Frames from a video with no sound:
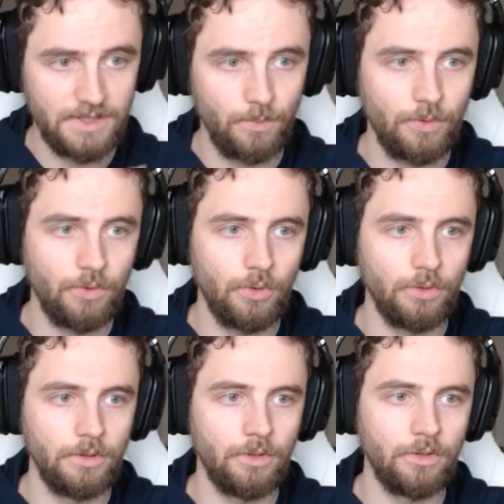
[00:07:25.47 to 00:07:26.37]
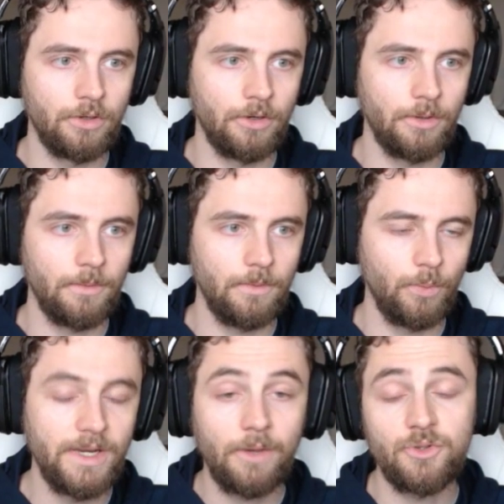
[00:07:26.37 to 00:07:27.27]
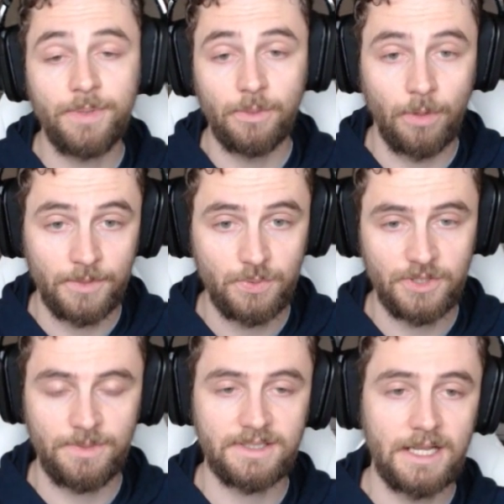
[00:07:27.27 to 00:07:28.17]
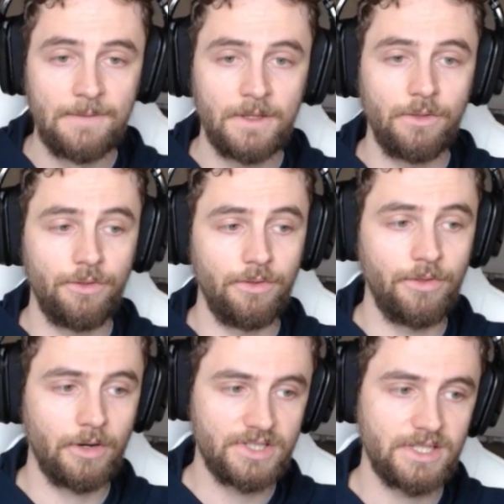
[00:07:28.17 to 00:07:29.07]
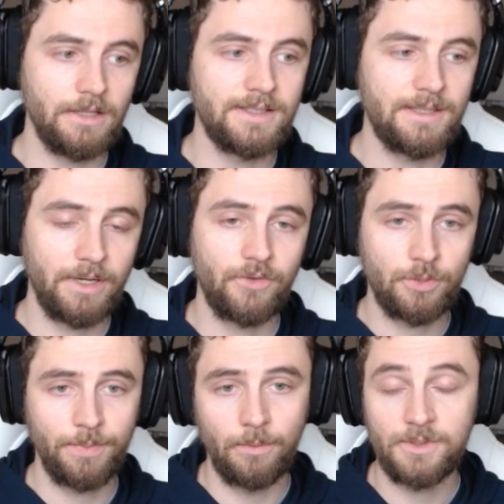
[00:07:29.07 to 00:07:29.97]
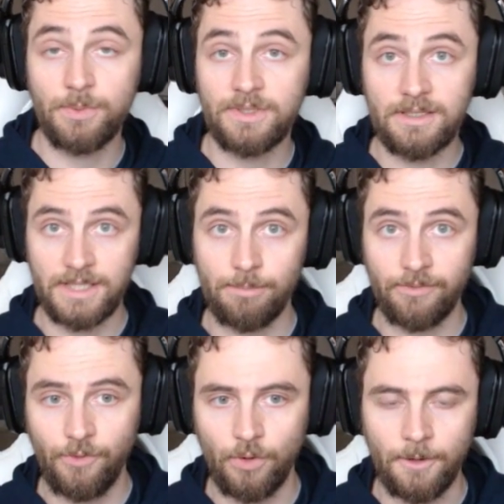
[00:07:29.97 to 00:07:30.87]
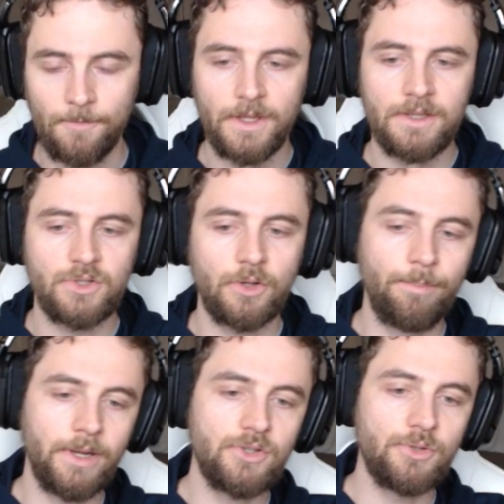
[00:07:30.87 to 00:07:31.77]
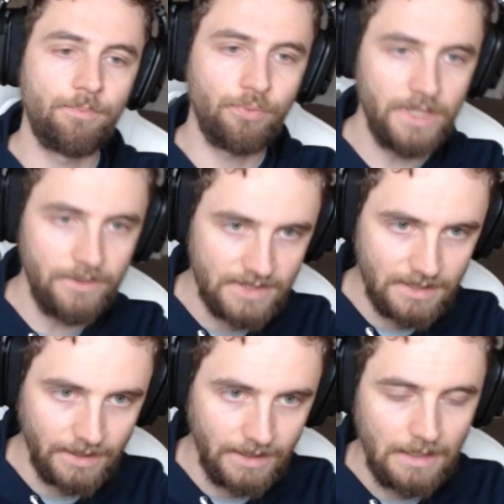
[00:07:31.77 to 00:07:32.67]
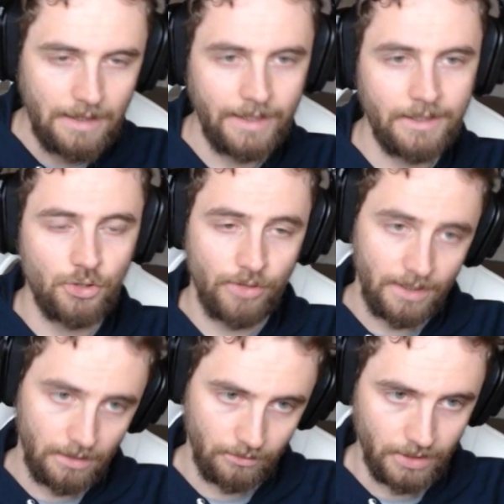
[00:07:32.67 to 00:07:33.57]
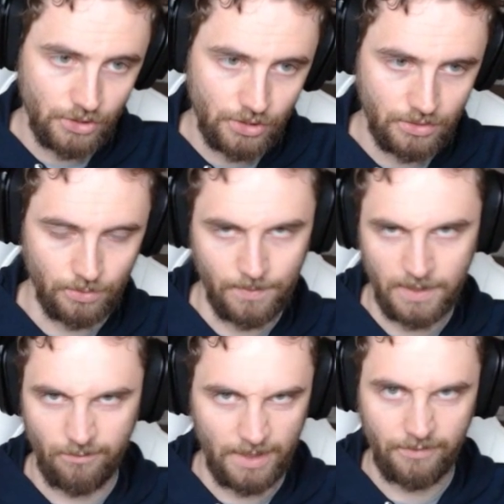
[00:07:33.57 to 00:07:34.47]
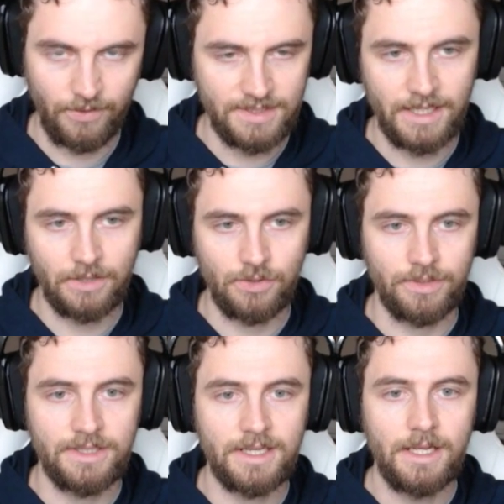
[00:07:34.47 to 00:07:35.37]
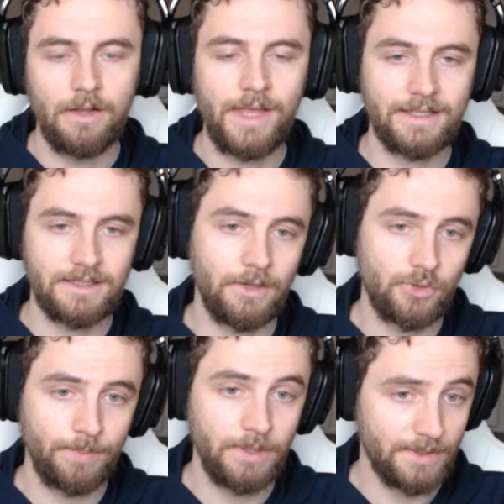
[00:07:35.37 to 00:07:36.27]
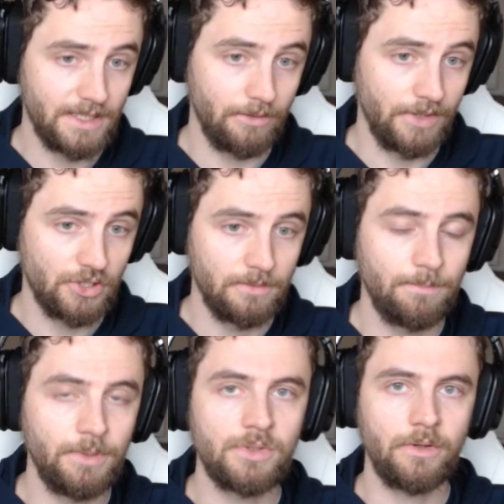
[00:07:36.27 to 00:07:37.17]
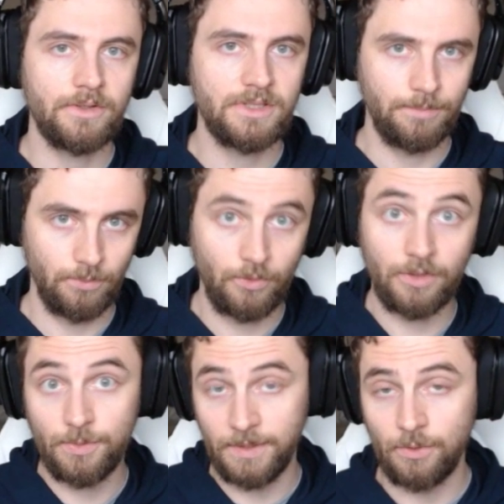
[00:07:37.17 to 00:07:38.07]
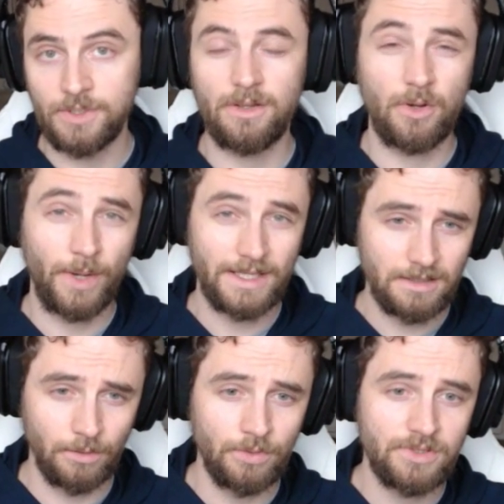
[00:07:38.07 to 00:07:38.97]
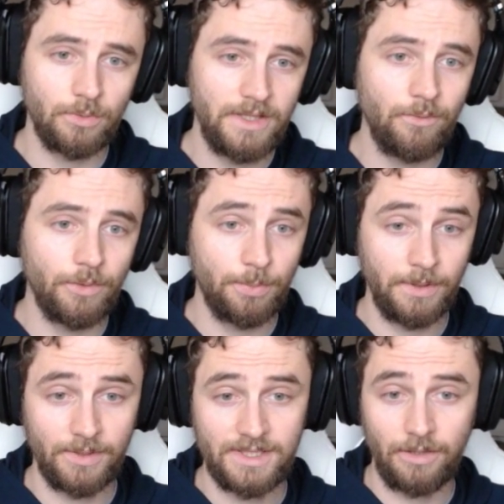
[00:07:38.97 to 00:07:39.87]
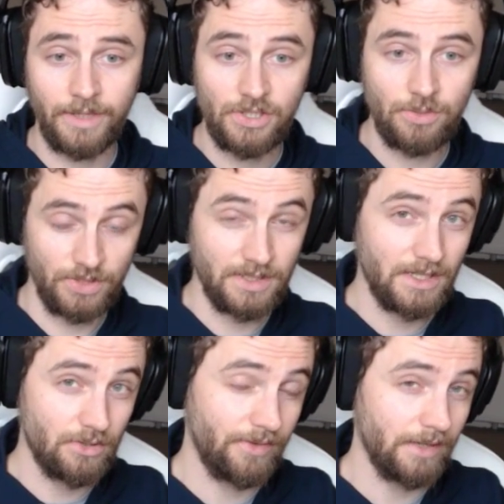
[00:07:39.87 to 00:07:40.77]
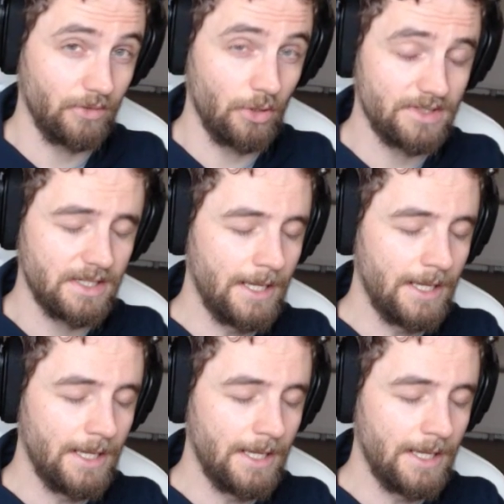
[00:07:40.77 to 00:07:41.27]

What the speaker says: we now have torpedo bombers, which means there are skills that benefit torpedo bombers we didn't take before. So compared to previously, I had adrenaline rush to kind of benefit the secondaries. That's now torpedo acceleration because we've got torpedoes and they're quite slow. So even with torpedo acceleration, which is extra 5 knots,